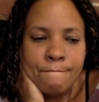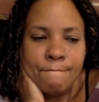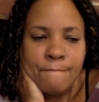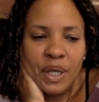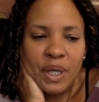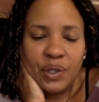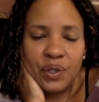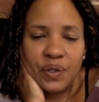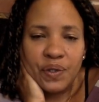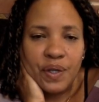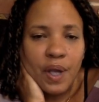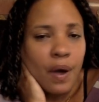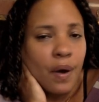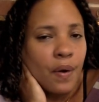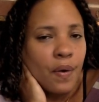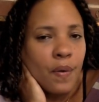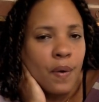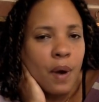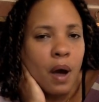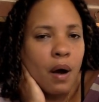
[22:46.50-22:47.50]
But just
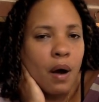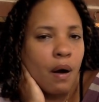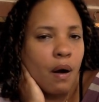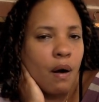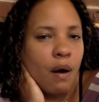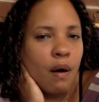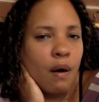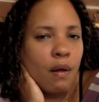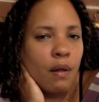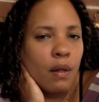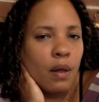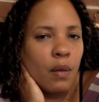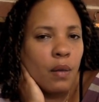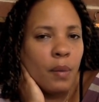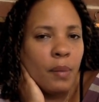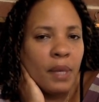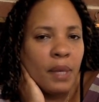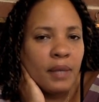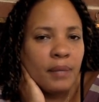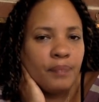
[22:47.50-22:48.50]
know, all
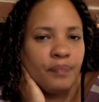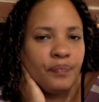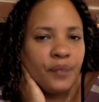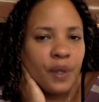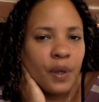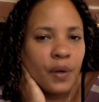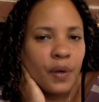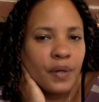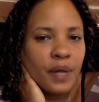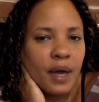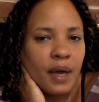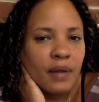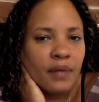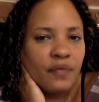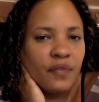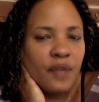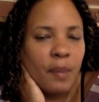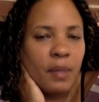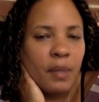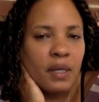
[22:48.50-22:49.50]
women are
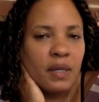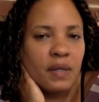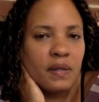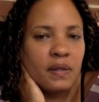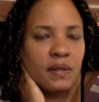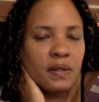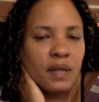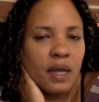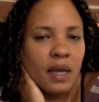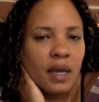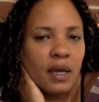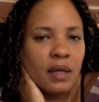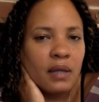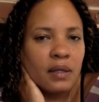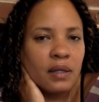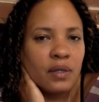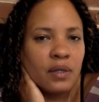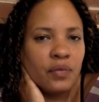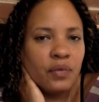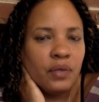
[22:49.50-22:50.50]
not feminist,
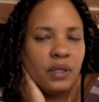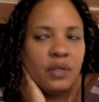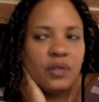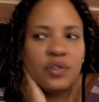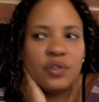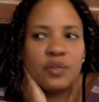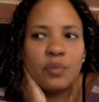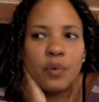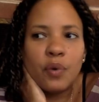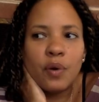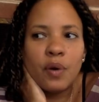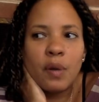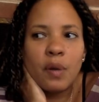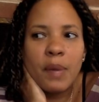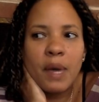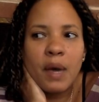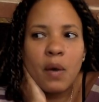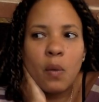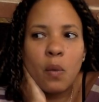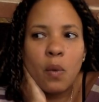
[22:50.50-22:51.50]
and it's really just more
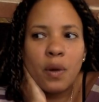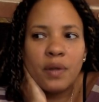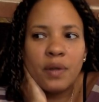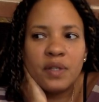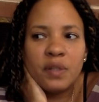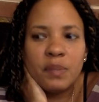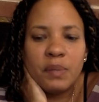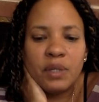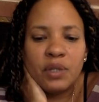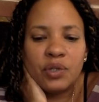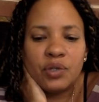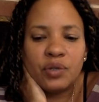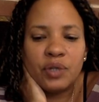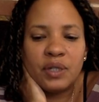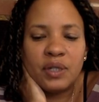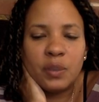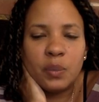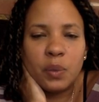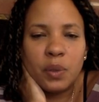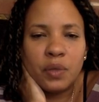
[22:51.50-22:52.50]
about wanting to be
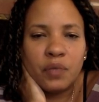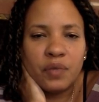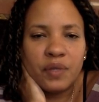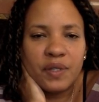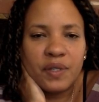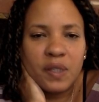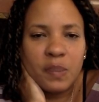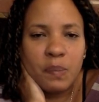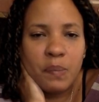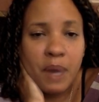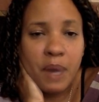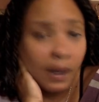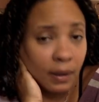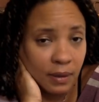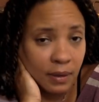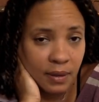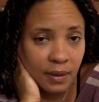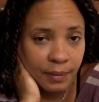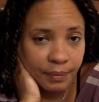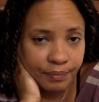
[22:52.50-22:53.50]
treated with
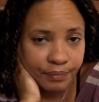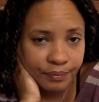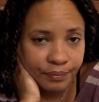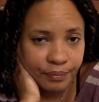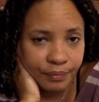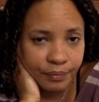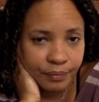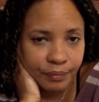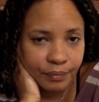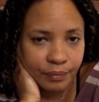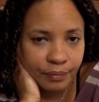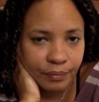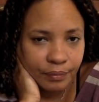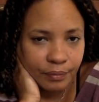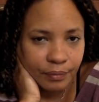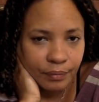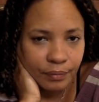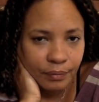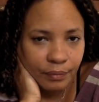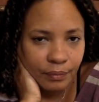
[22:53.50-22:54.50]
respect.
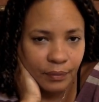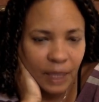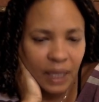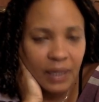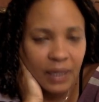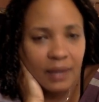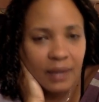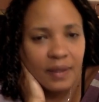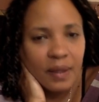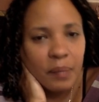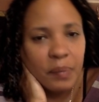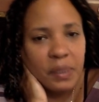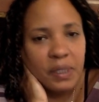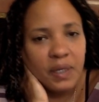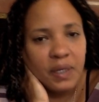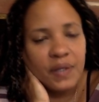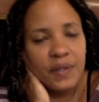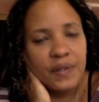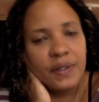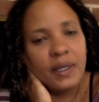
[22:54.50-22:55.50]
And I think
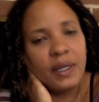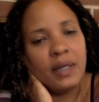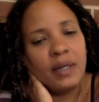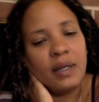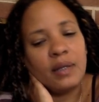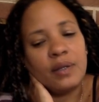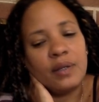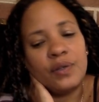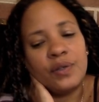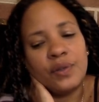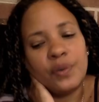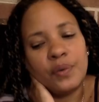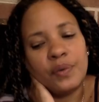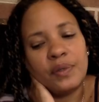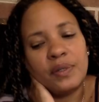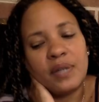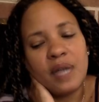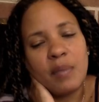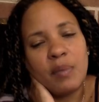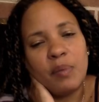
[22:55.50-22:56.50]
because in a
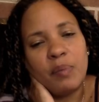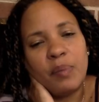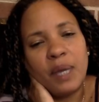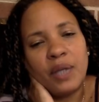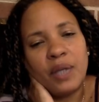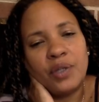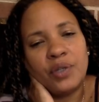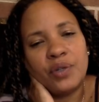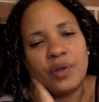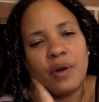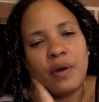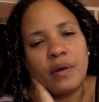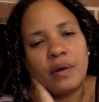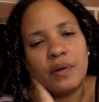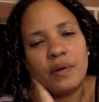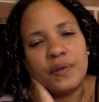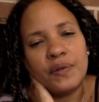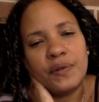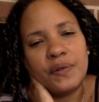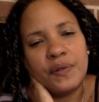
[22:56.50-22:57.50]
certain type of patriarchal
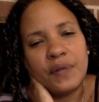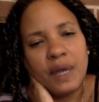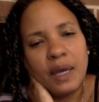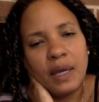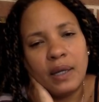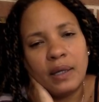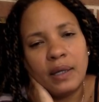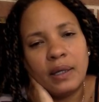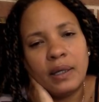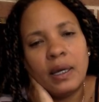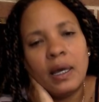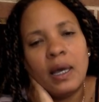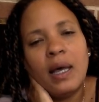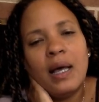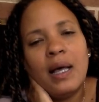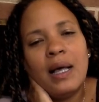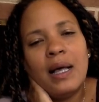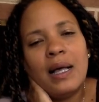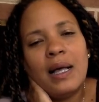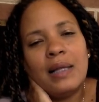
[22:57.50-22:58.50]
society,
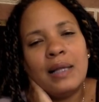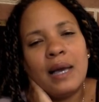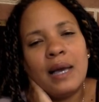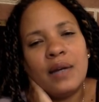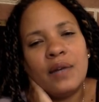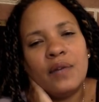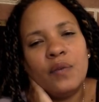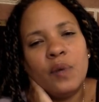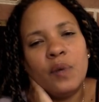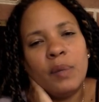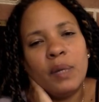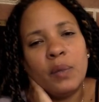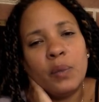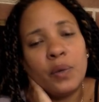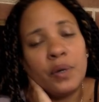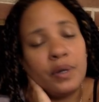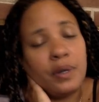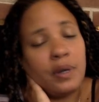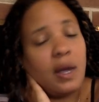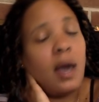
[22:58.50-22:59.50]
a lot of women
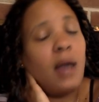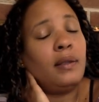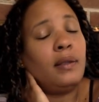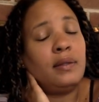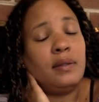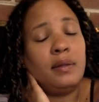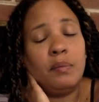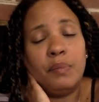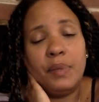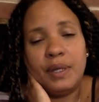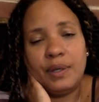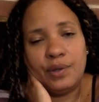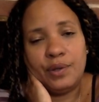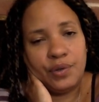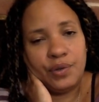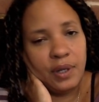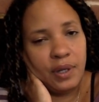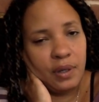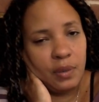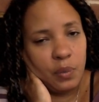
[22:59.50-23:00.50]
were not being
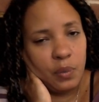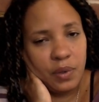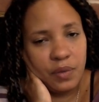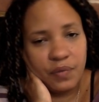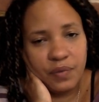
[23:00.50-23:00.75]
treated with